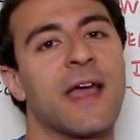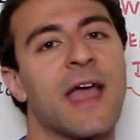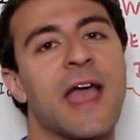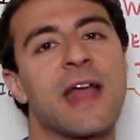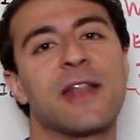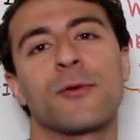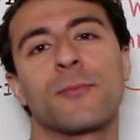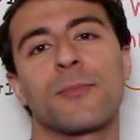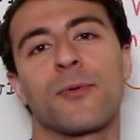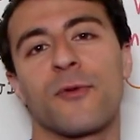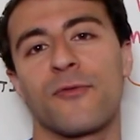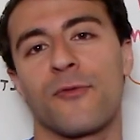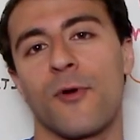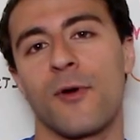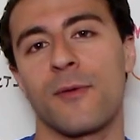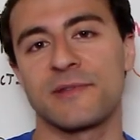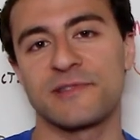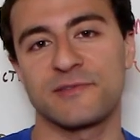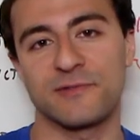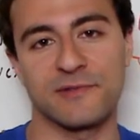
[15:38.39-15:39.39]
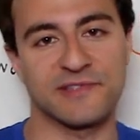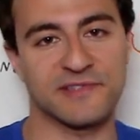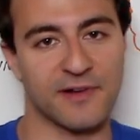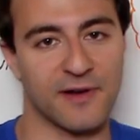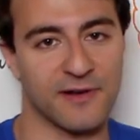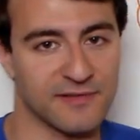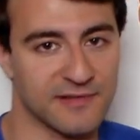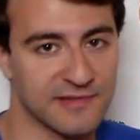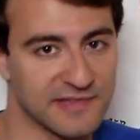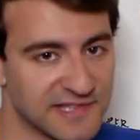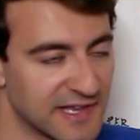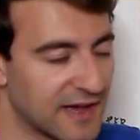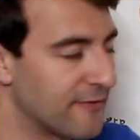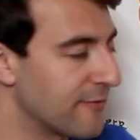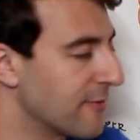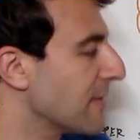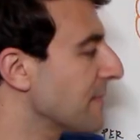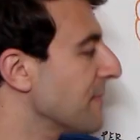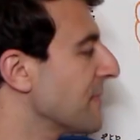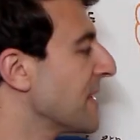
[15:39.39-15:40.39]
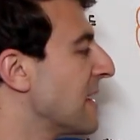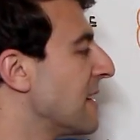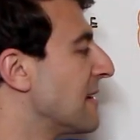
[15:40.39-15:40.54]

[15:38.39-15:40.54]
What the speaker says: and your performance will start to suffer.